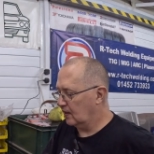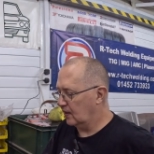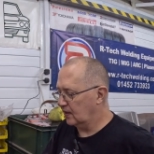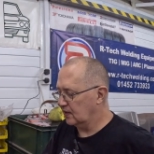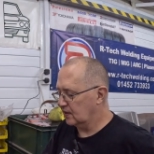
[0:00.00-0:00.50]

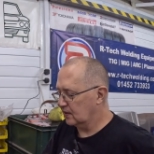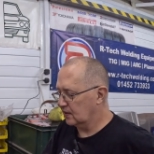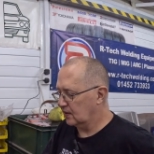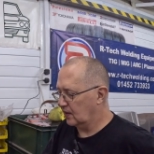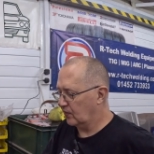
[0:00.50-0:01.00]
and
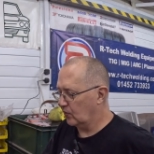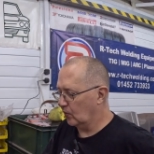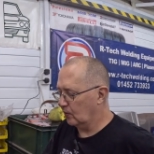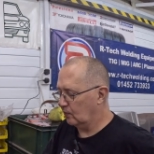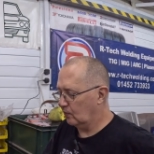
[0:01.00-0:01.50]
I
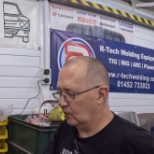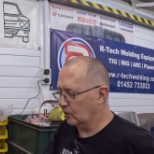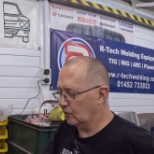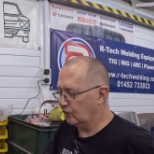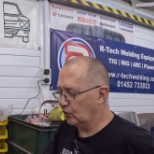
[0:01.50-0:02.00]
thought
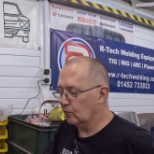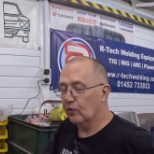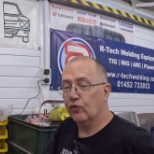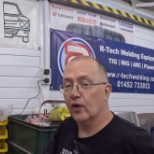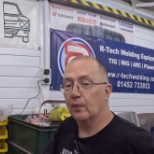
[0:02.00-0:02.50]
on review
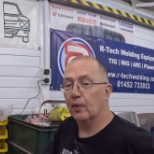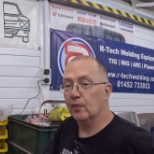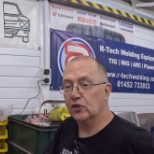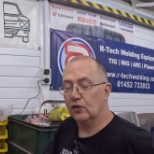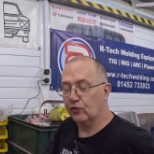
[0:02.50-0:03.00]
before I
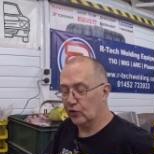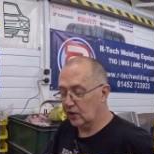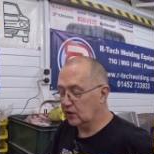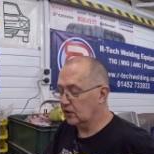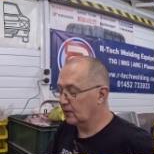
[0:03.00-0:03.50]
published the
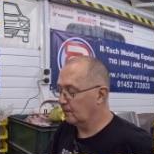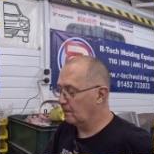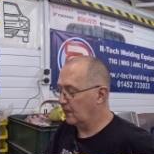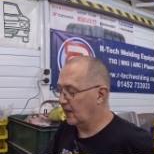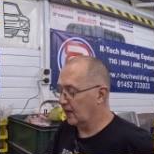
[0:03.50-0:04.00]
footage
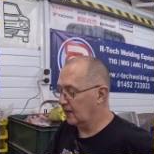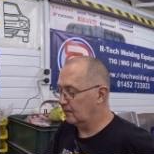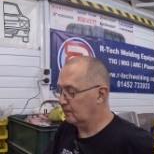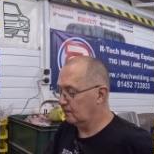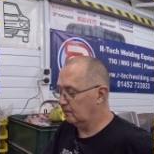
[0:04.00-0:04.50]
that
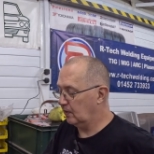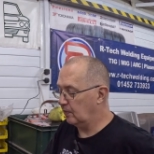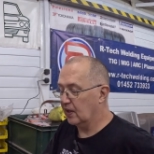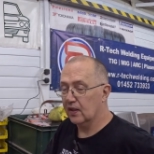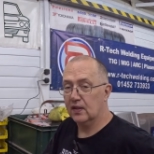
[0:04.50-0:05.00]

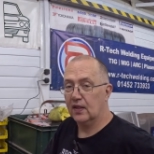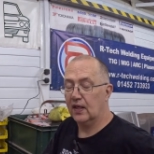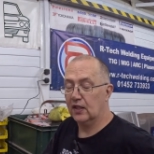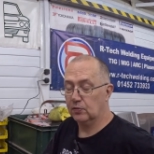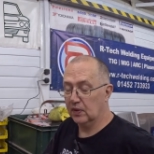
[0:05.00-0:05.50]
maybe an
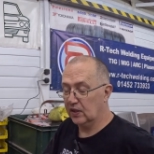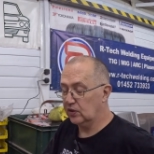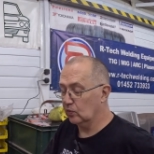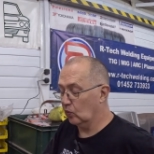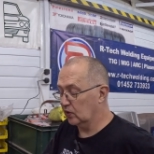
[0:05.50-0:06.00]

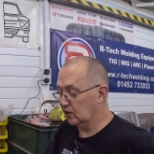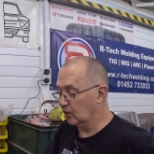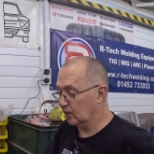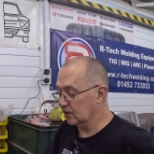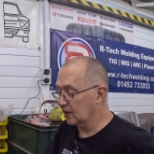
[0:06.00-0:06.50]
explanation was in
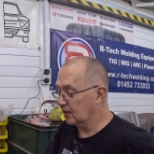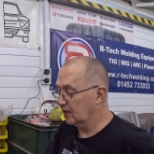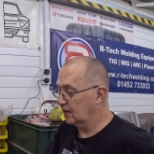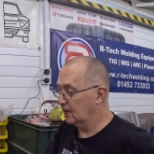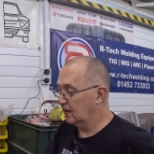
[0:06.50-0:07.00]
order
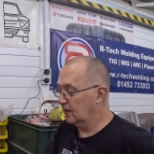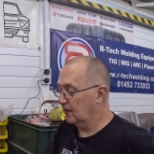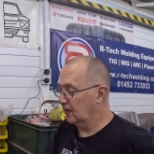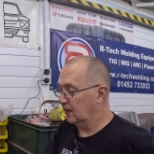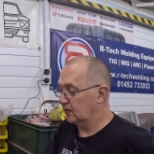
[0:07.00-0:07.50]

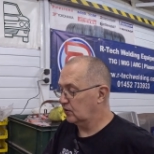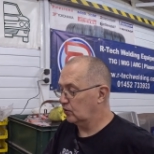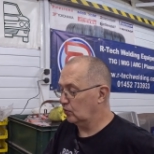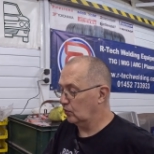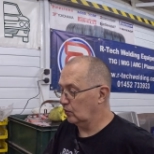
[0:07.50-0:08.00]
as
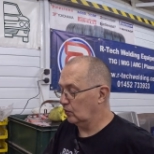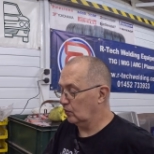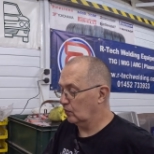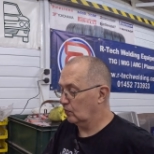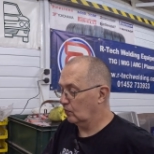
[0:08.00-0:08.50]

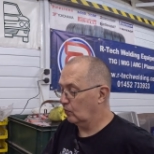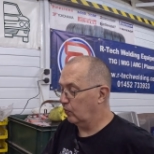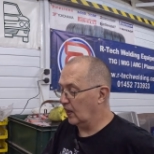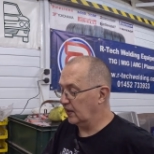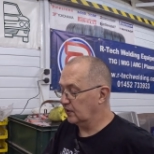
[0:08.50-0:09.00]
to
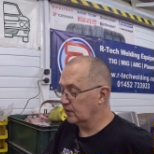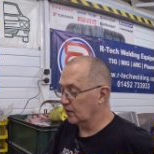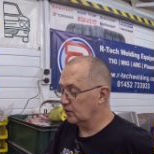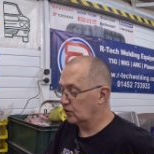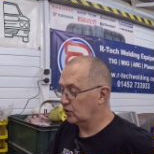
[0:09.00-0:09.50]
why
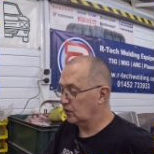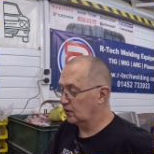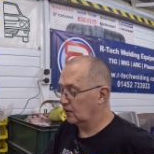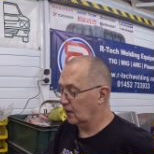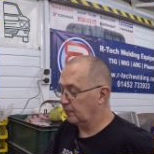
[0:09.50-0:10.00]
such
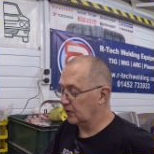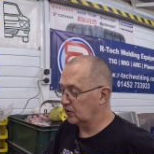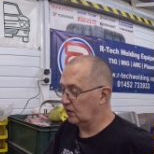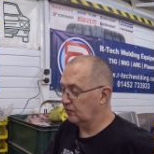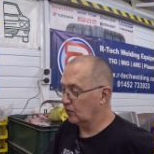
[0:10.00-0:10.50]
a
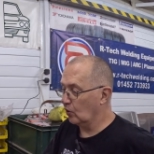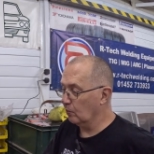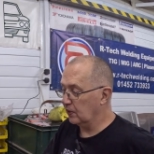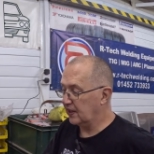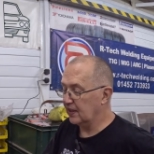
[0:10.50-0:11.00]
perceived
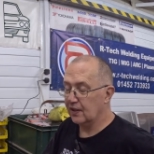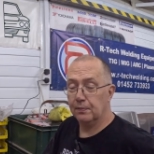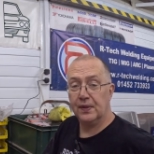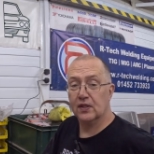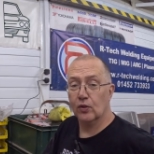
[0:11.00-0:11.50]

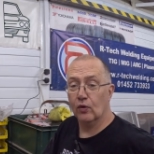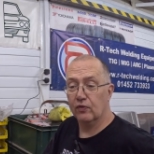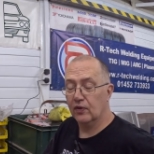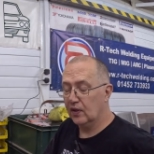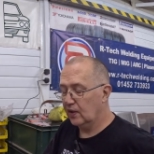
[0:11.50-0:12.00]
complicated piece of